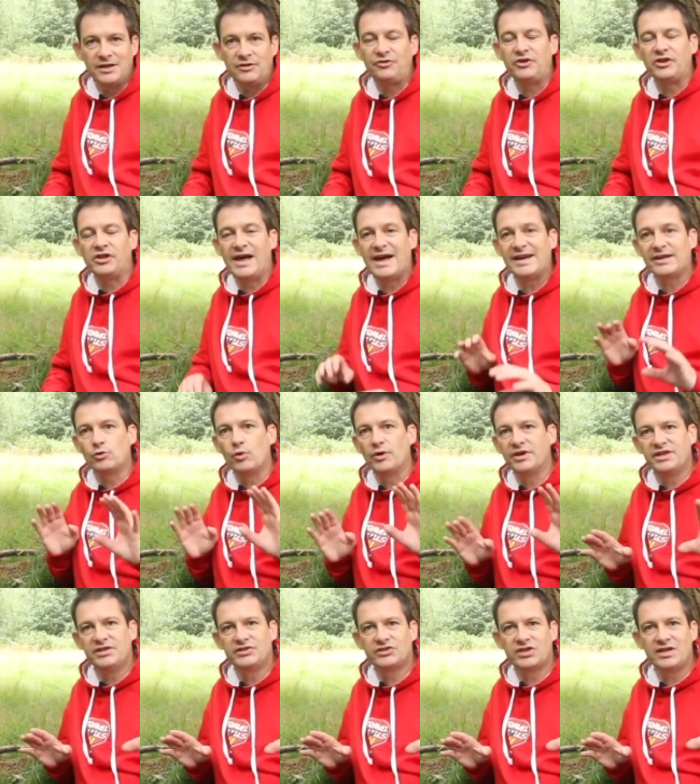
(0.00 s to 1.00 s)
If you like
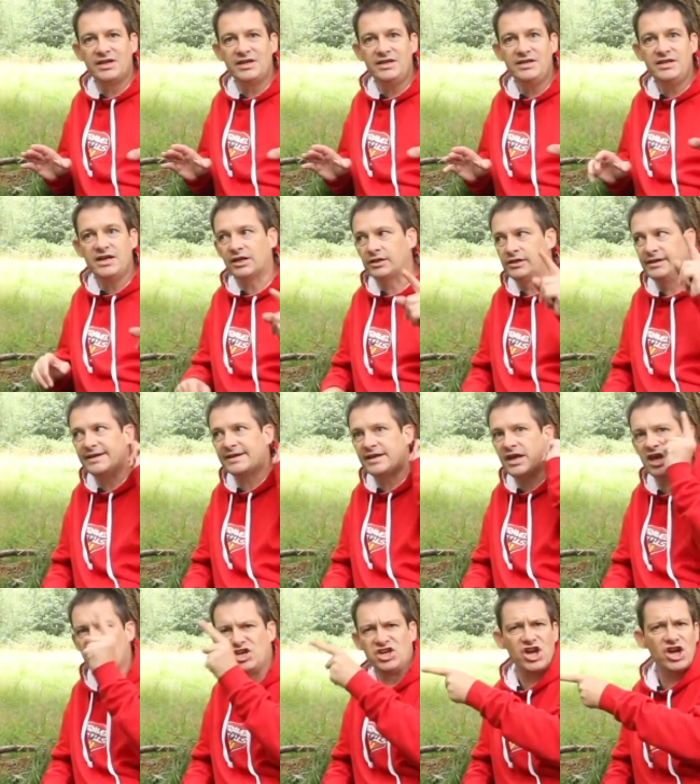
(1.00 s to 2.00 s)
what you see, click
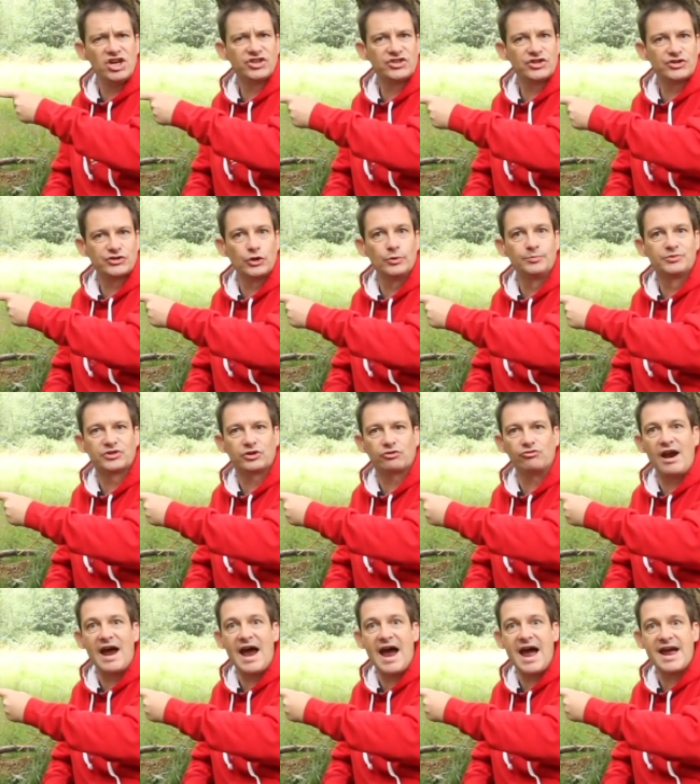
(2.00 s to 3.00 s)
here to
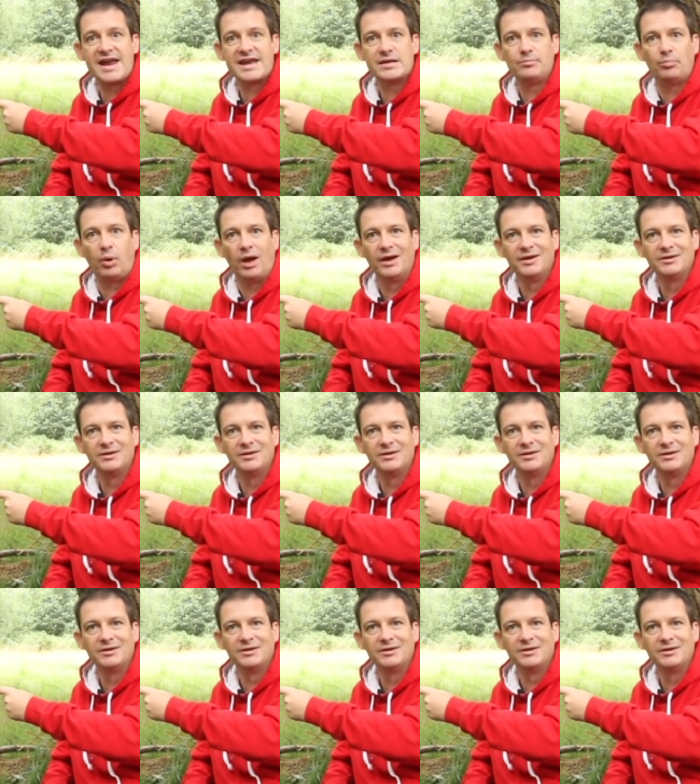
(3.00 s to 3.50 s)
subscribe.